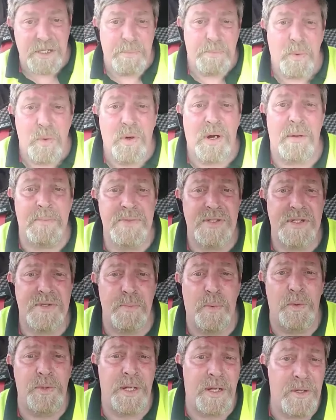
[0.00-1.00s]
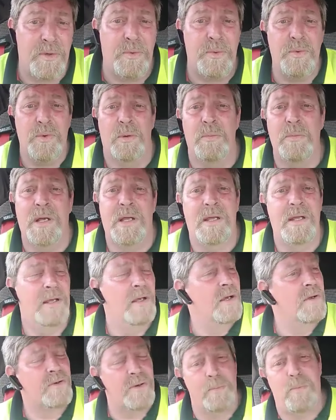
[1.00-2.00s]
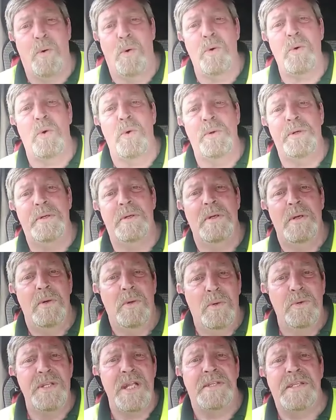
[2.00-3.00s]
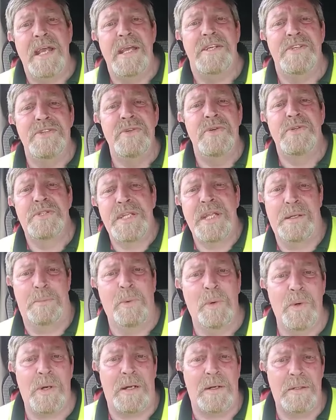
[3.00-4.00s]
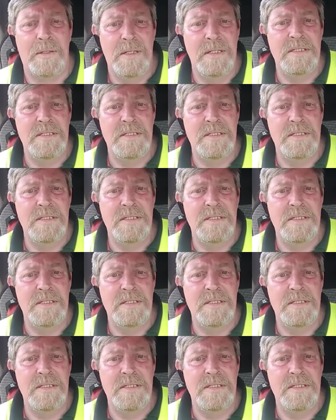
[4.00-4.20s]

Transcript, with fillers: the programmes this morning, I don't normally report on, on the day's news to the morning.